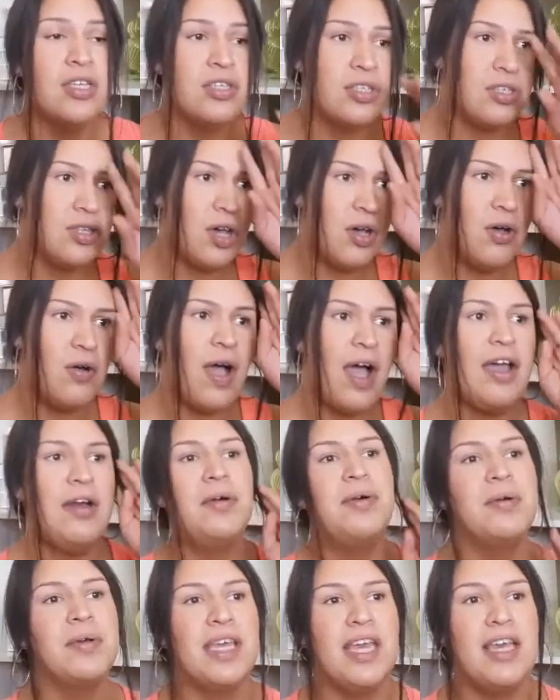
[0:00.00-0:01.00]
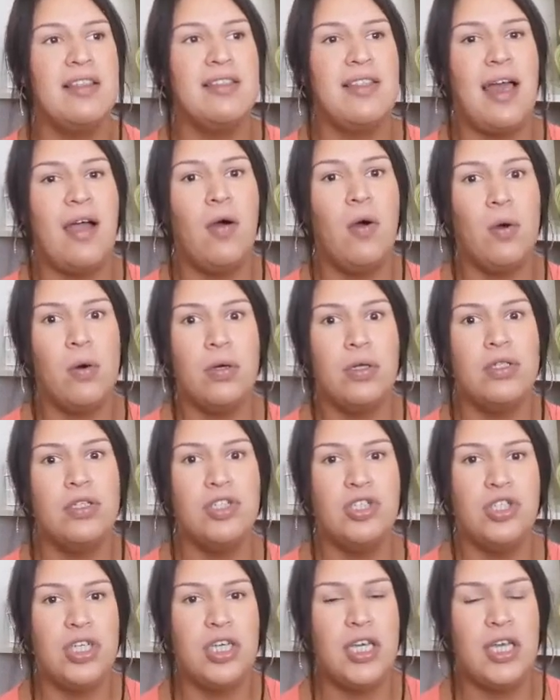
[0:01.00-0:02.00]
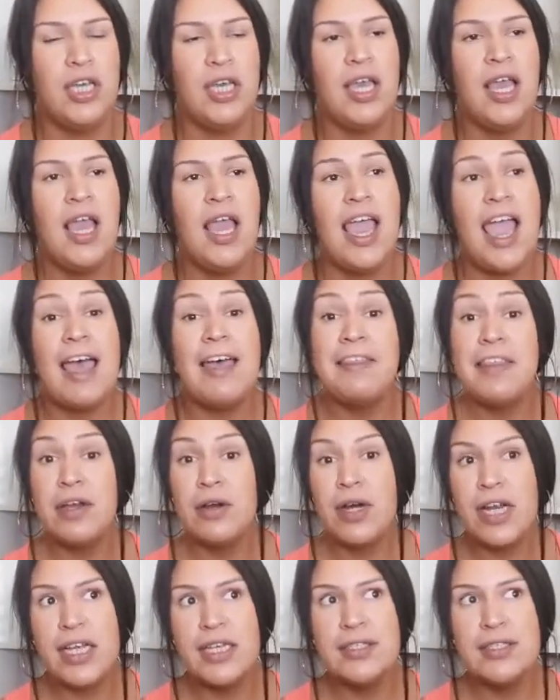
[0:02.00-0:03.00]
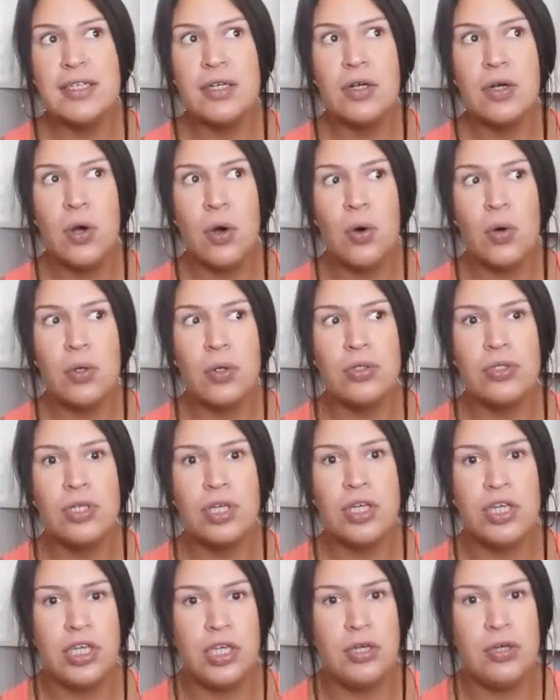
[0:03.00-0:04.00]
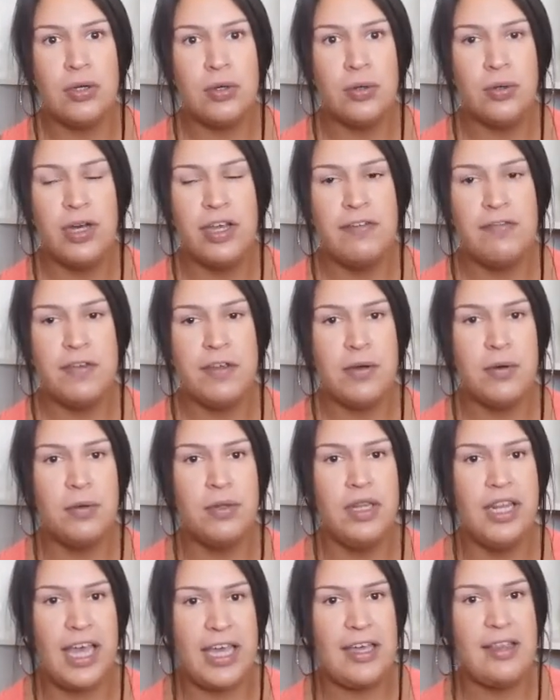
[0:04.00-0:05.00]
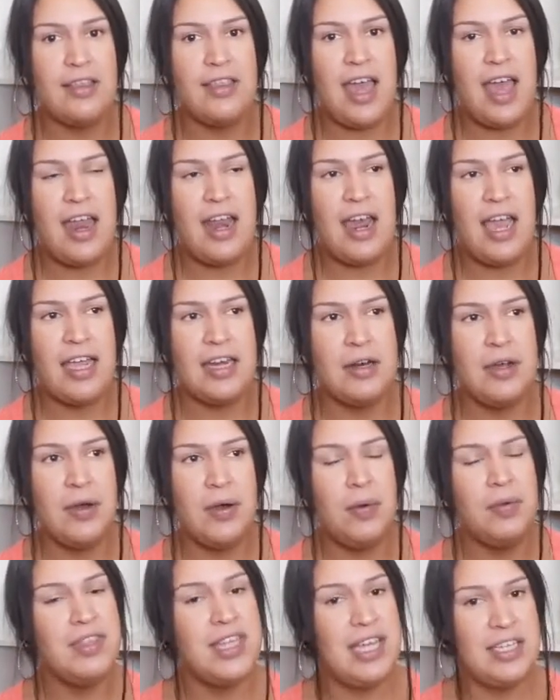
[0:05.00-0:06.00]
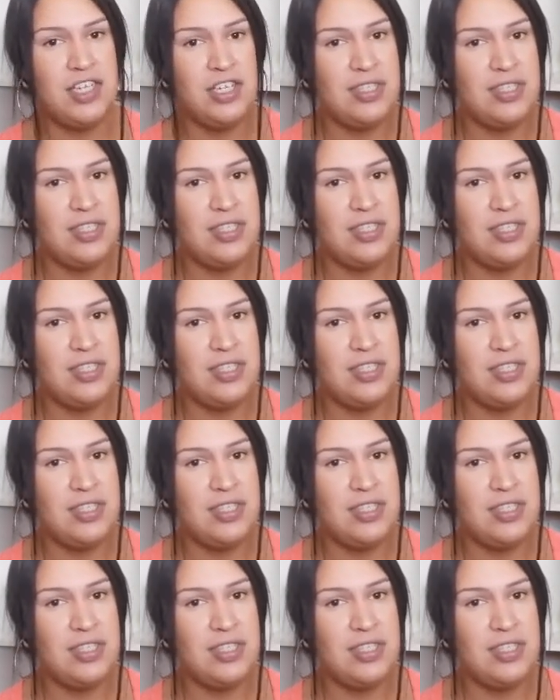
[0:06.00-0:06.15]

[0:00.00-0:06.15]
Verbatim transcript: So I don't get that orangey. And there is a gold hue if you would like that. I know they